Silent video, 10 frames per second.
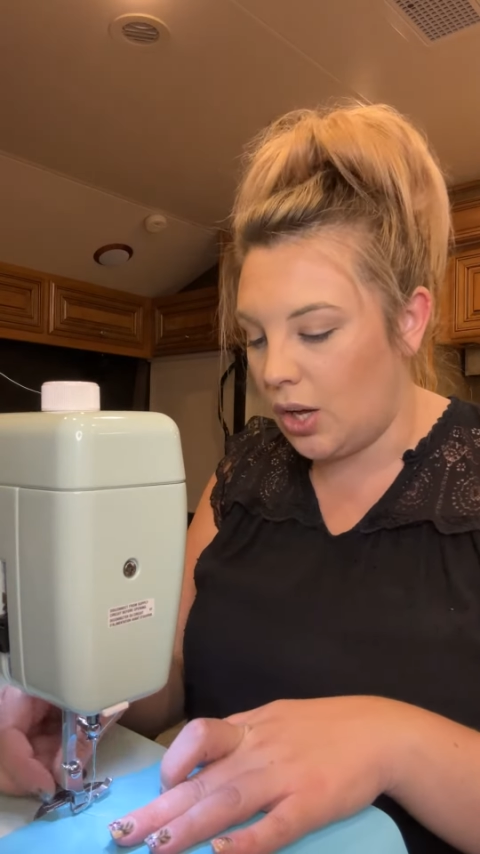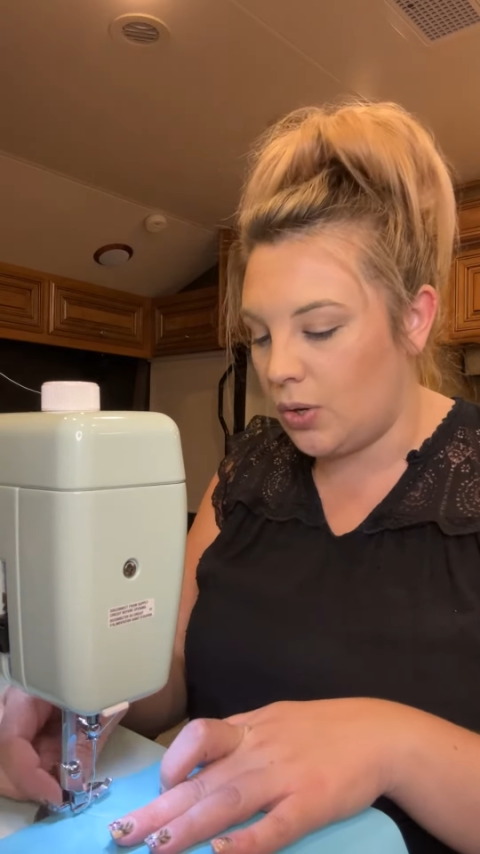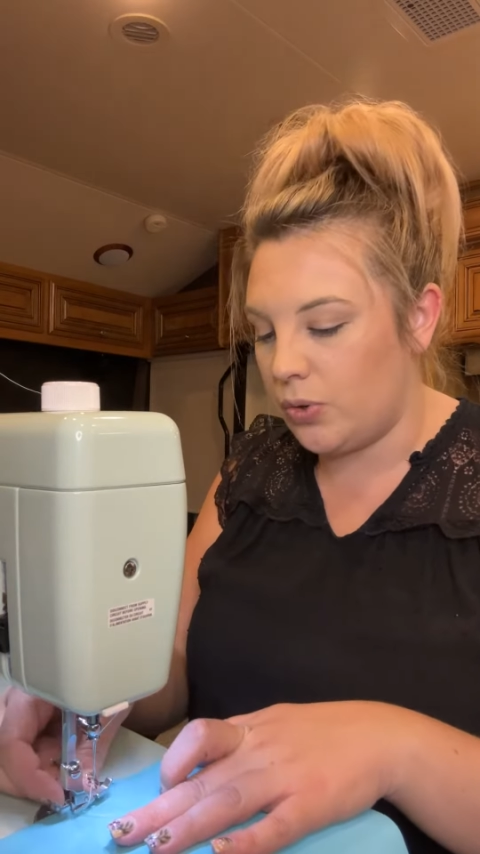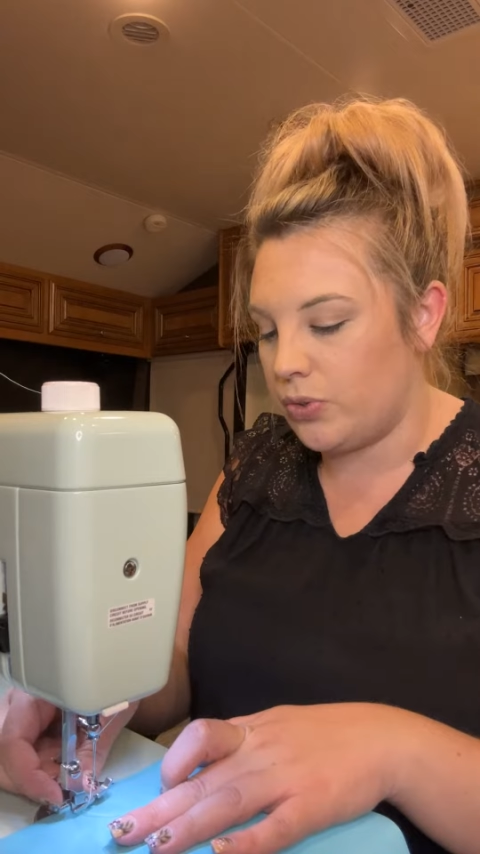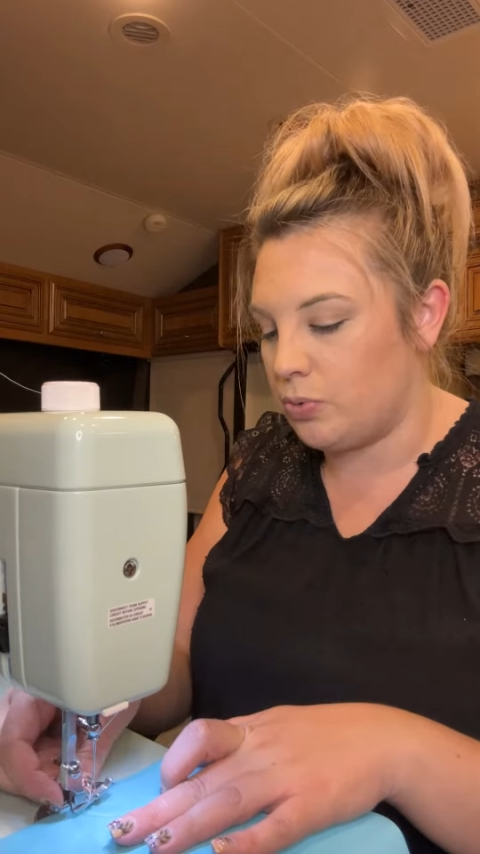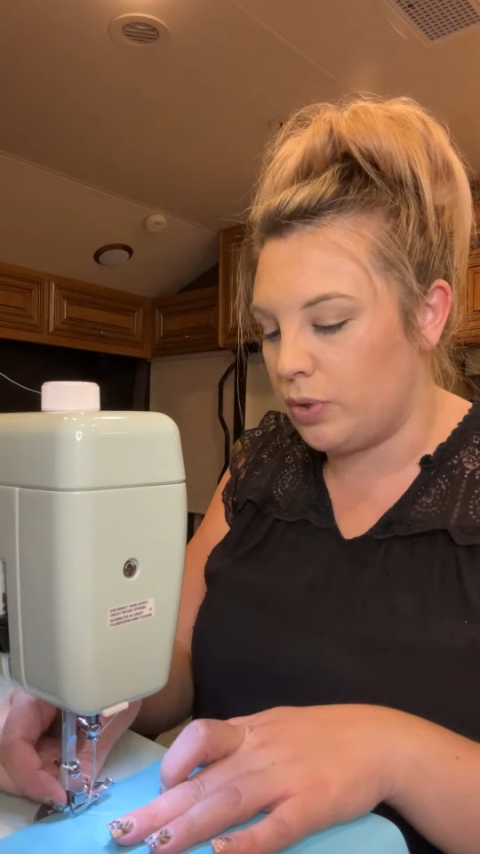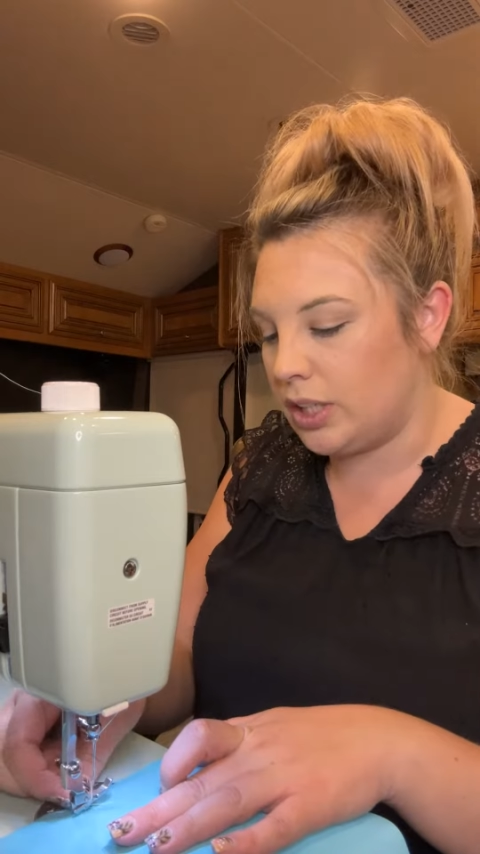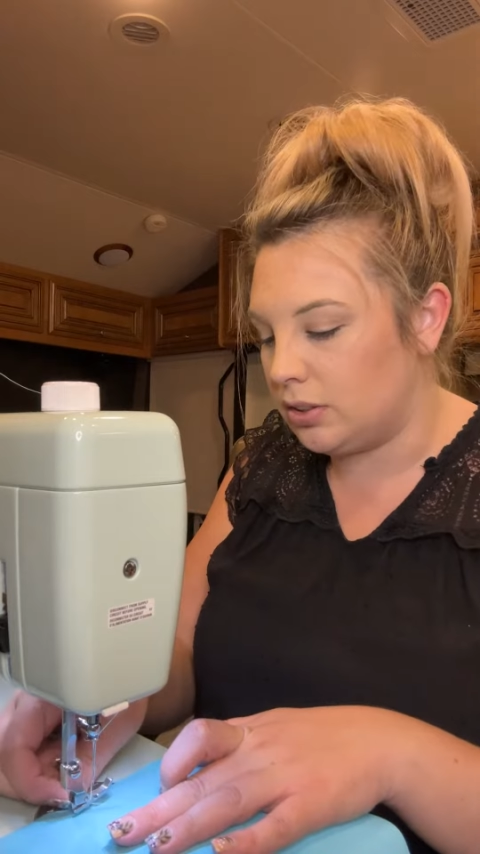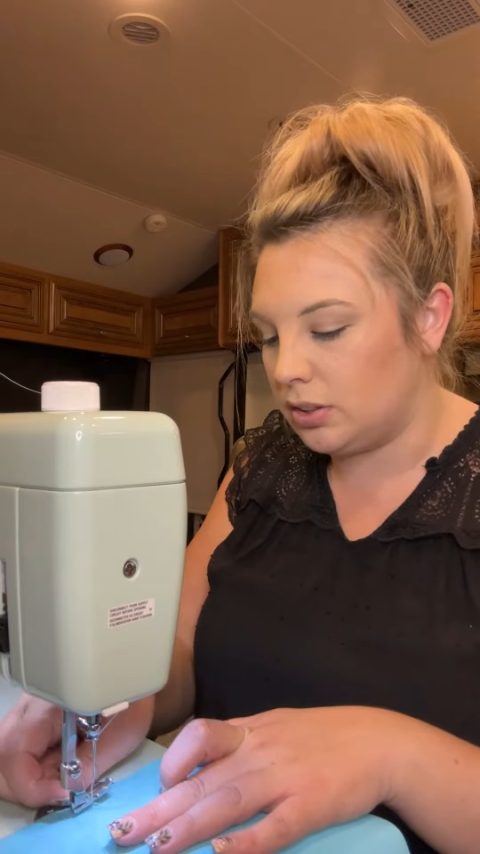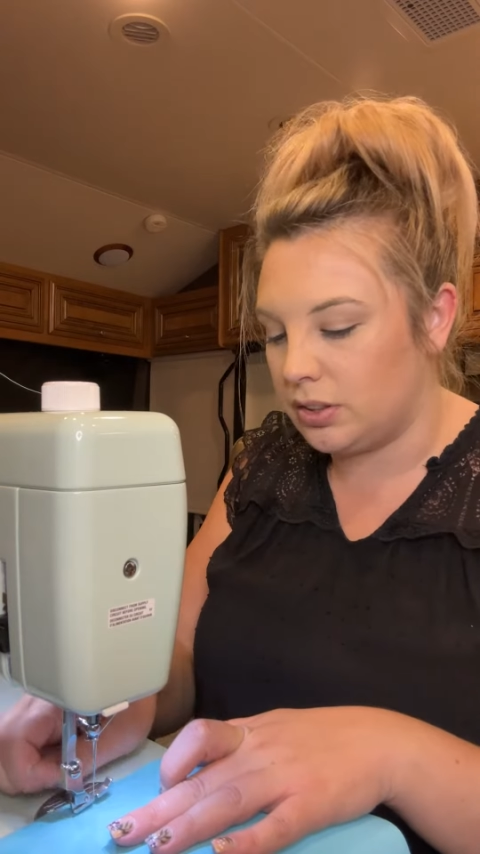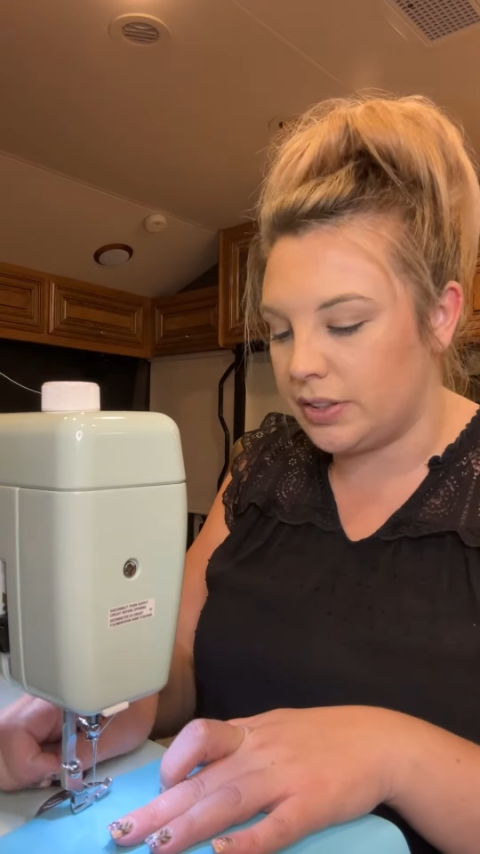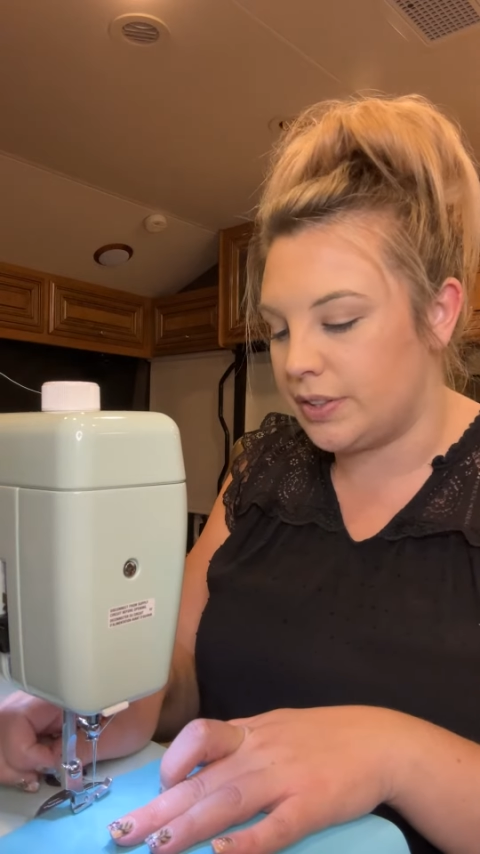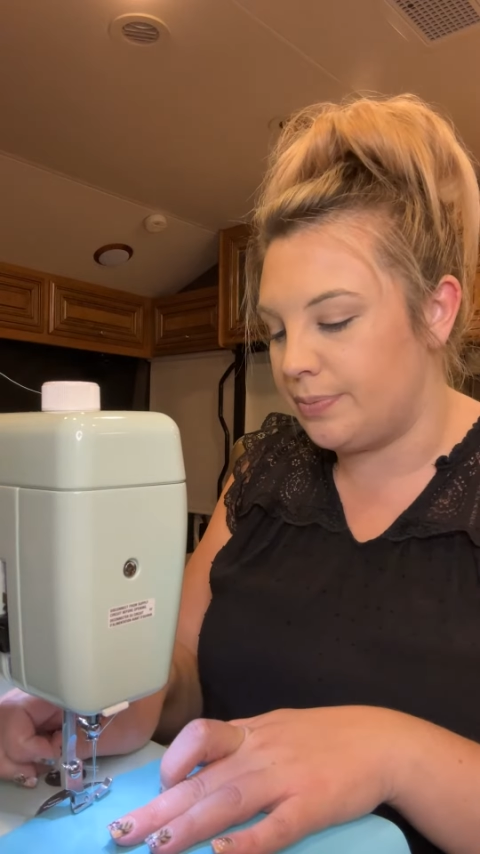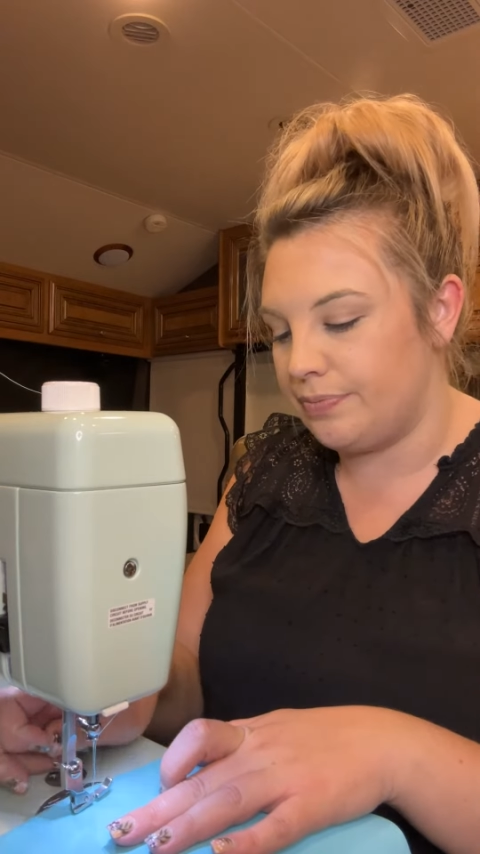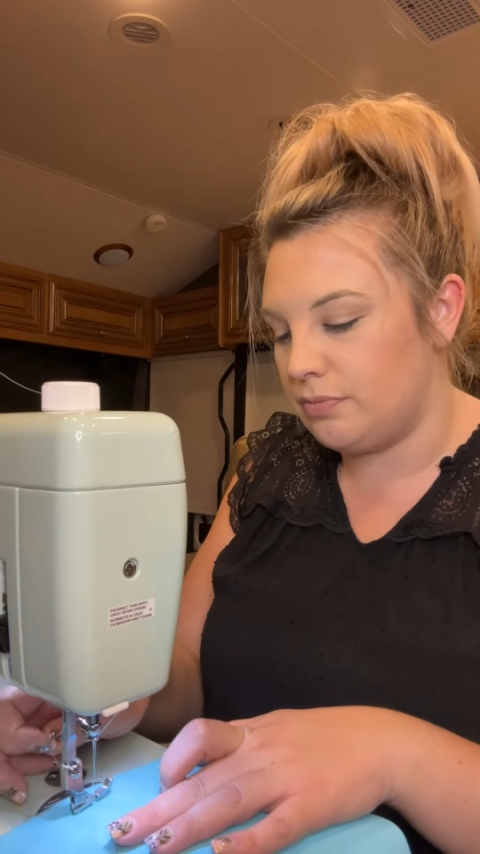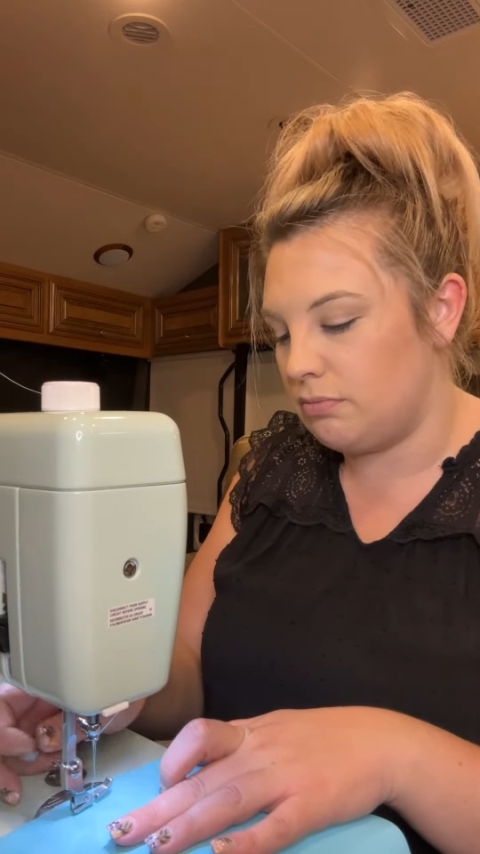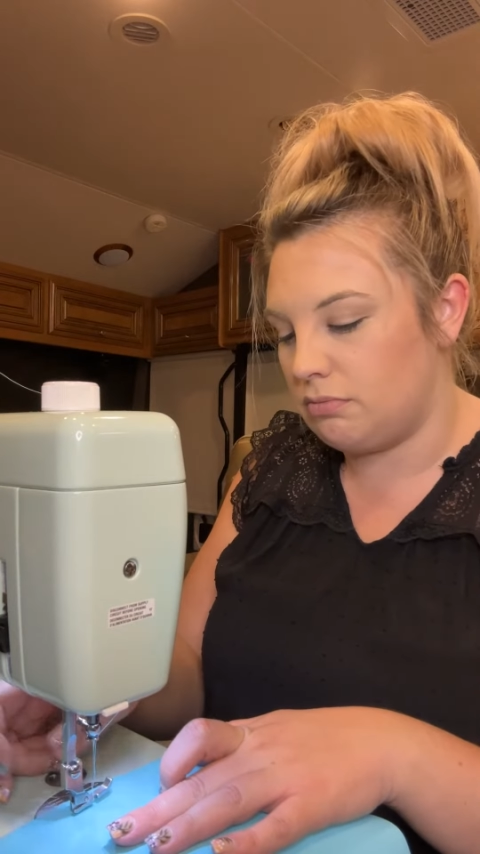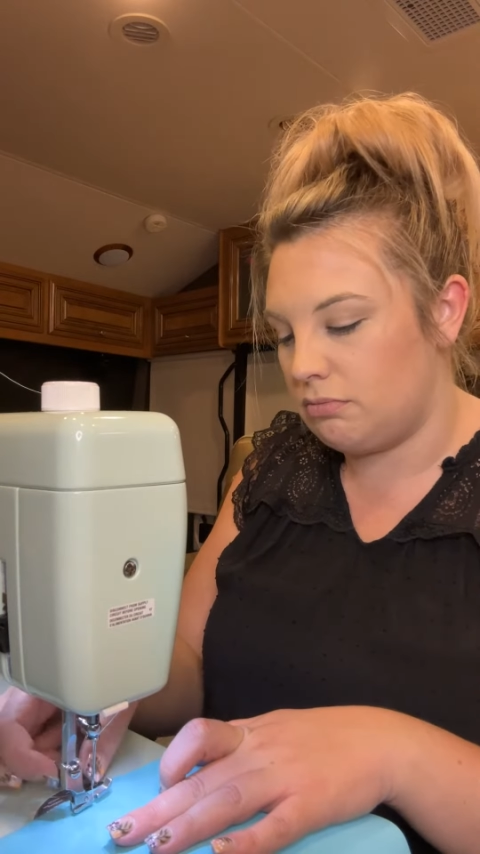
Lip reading: just posts, whatever it is,